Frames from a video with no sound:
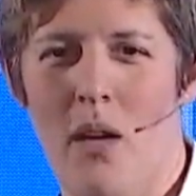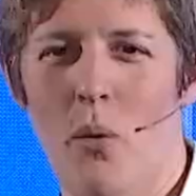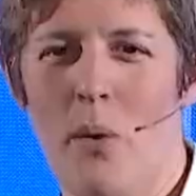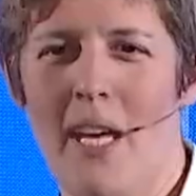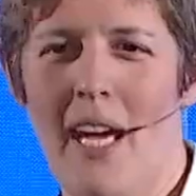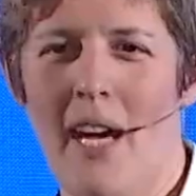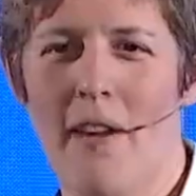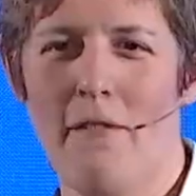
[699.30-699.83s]

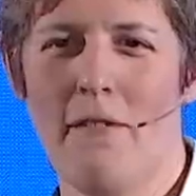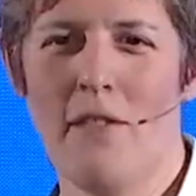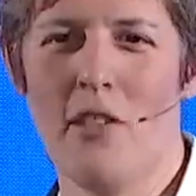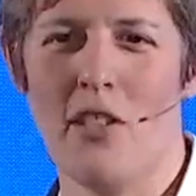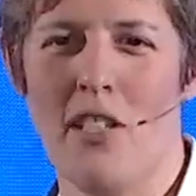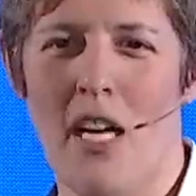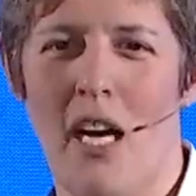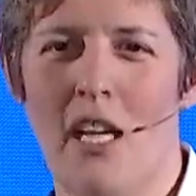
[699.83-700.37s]
We have
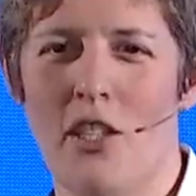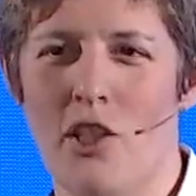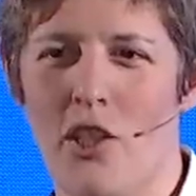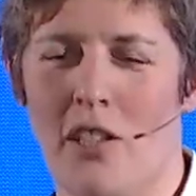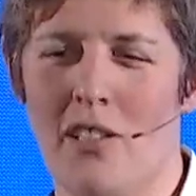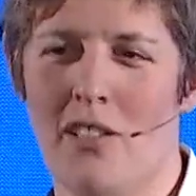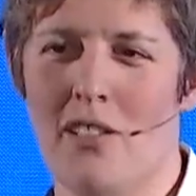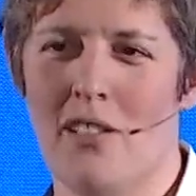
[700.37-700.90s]
to not
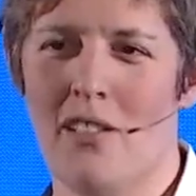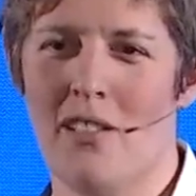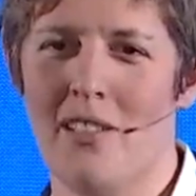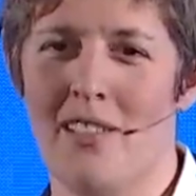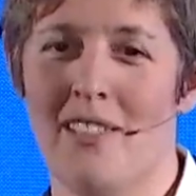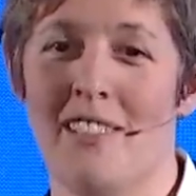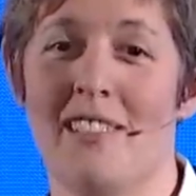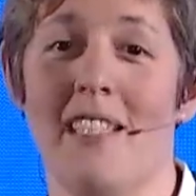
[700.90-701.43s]
just
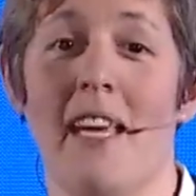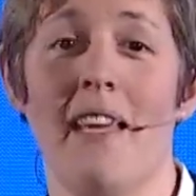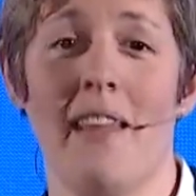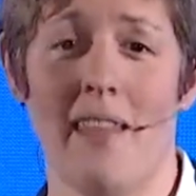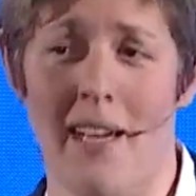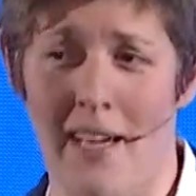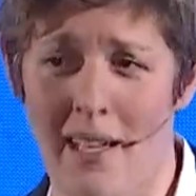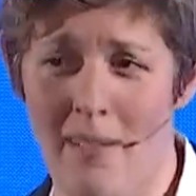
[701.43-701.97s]
say
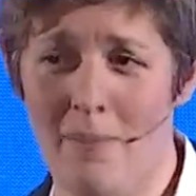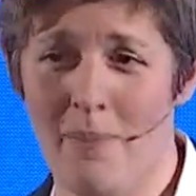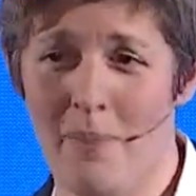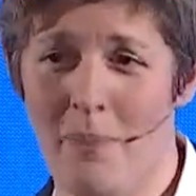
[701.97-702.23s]
that,